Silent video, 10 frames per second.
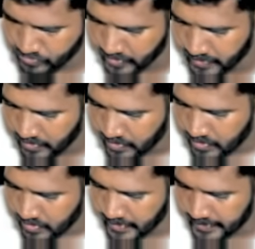
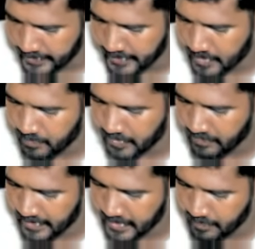net income
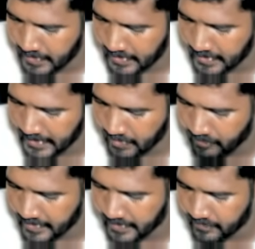divided by
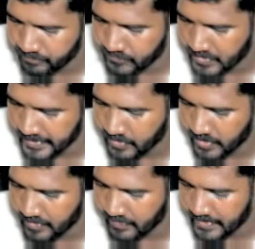equity, return on equity.